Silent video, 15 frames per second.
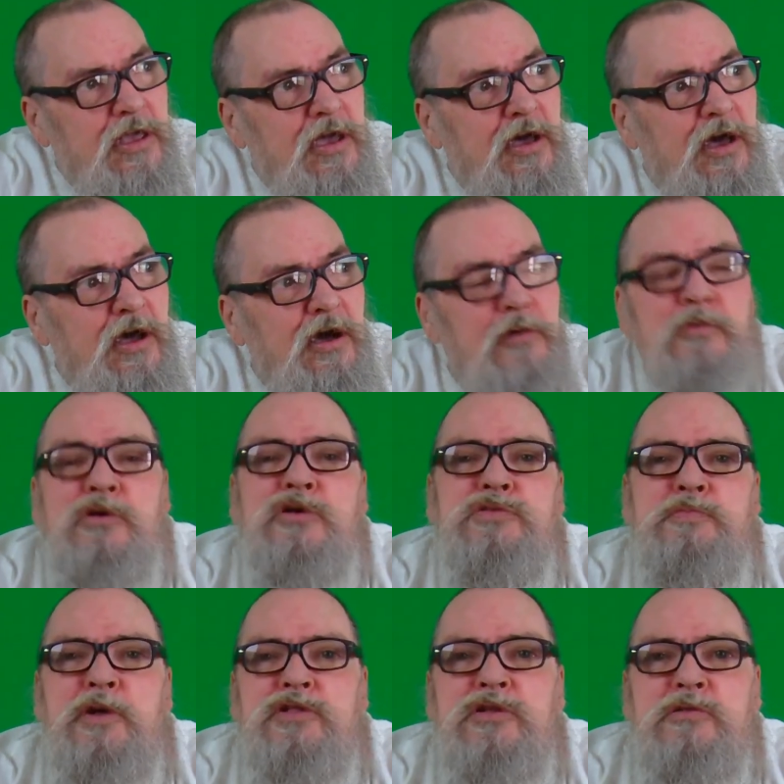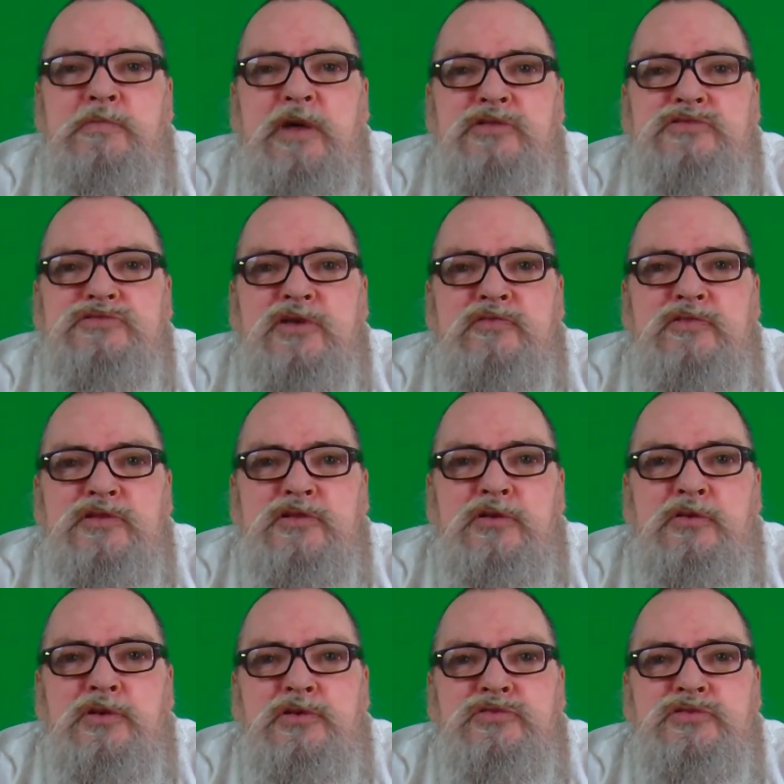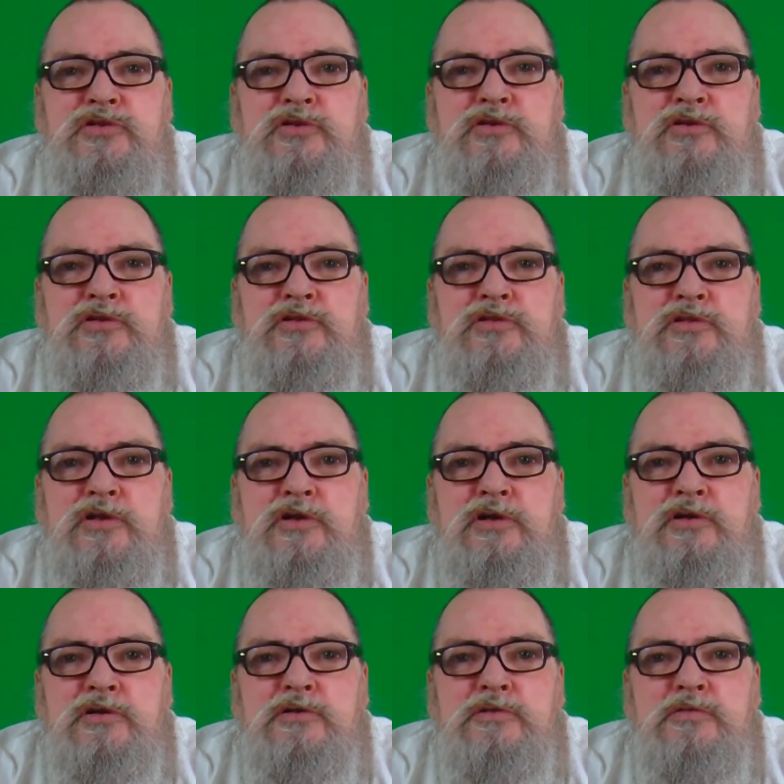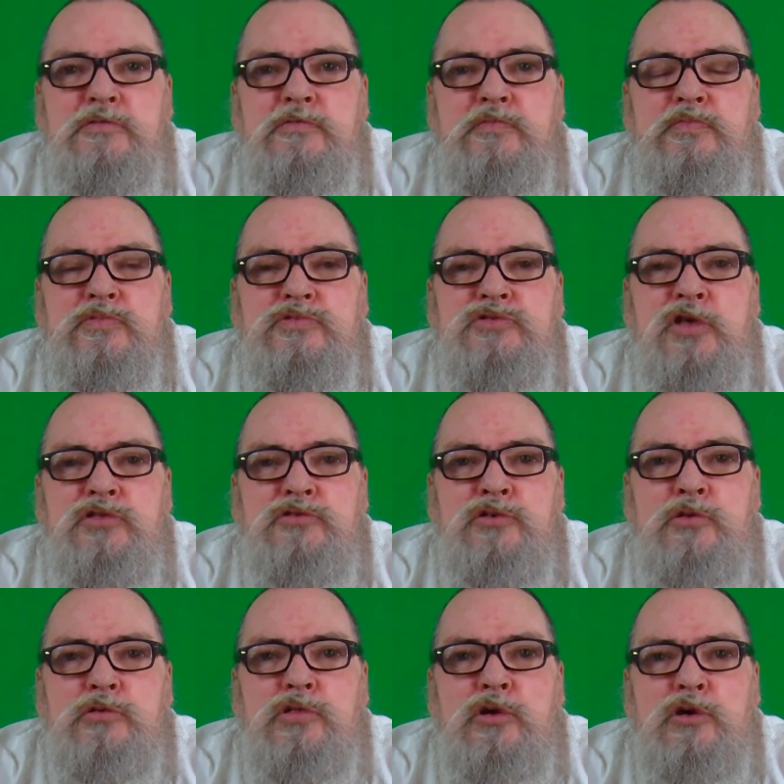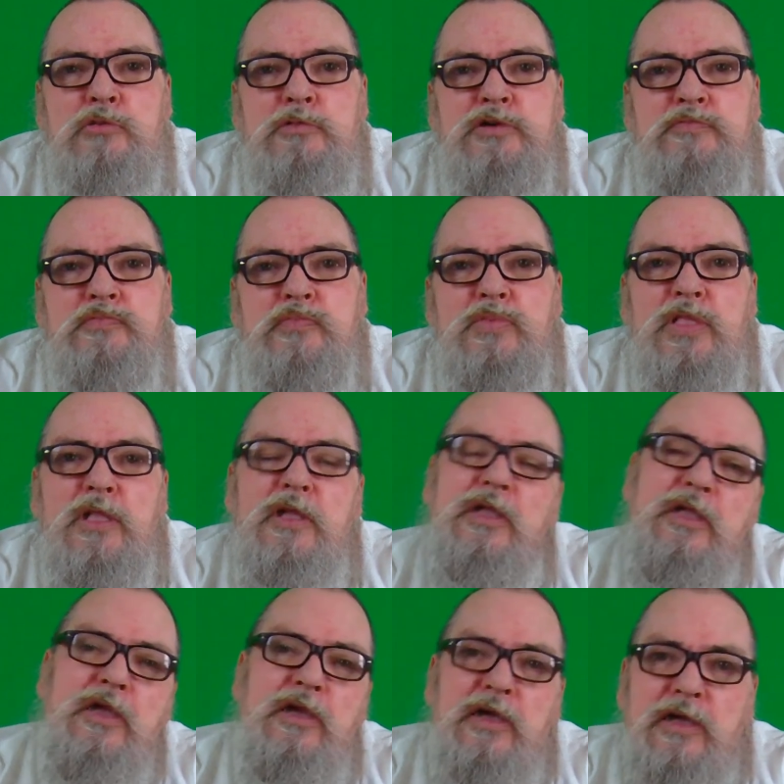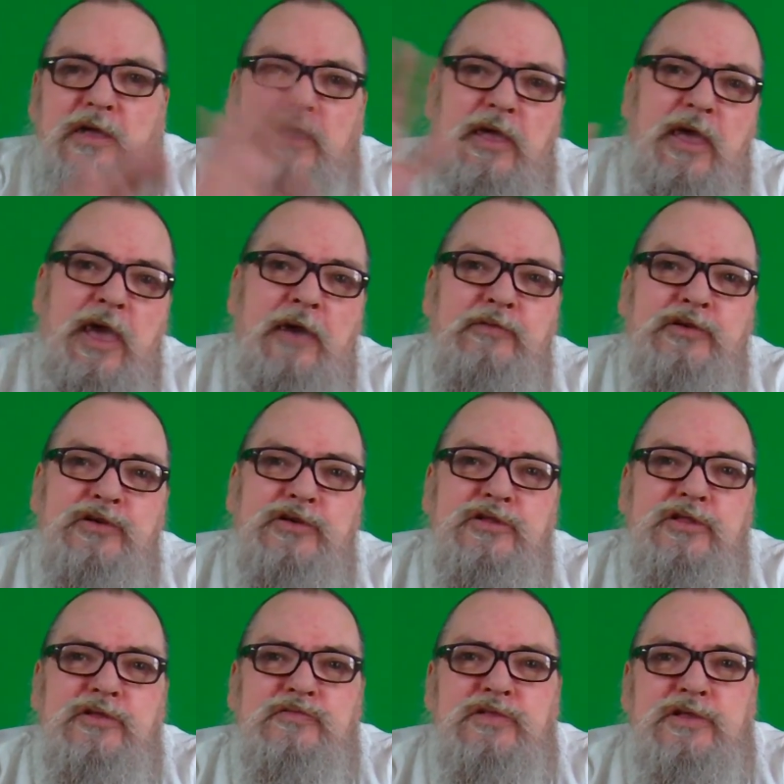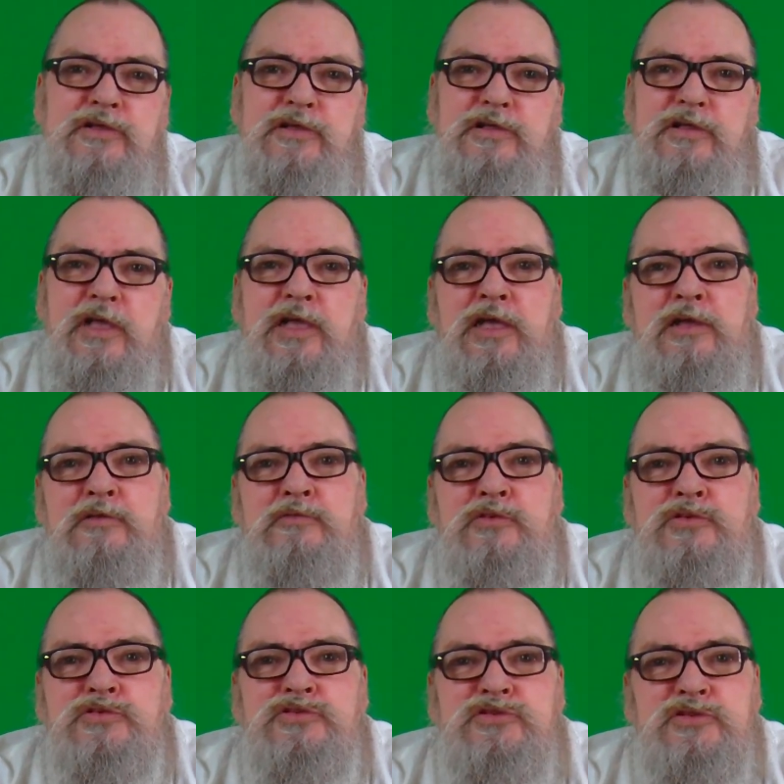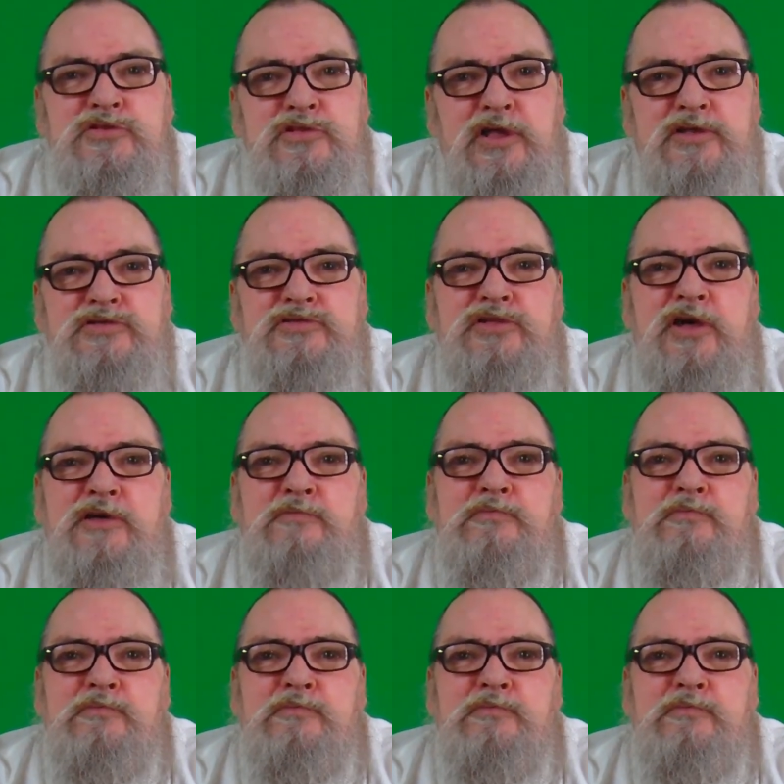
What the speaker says: We're expecting about 70 degrees here in southern Oklahoma. Have a good evening, and we'll see you next time.